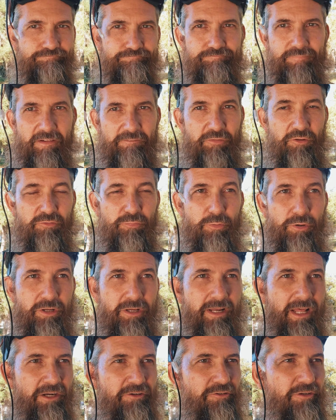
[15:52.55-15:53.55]
that feels pretty
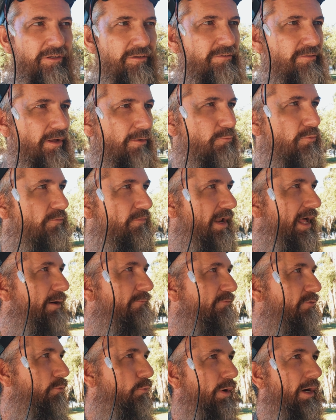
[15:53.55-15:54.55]
good actually. So I'm gonna fly them
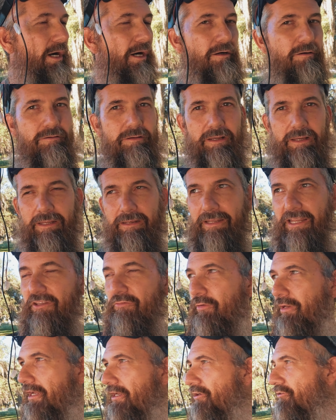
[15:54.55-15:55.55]
for a while and that's
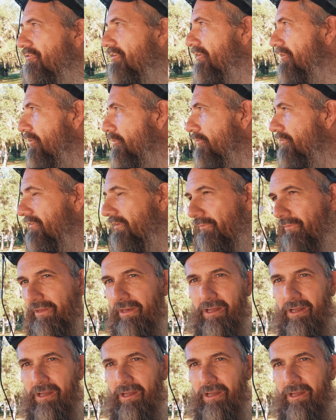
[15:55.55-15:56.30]
what I usually do with something.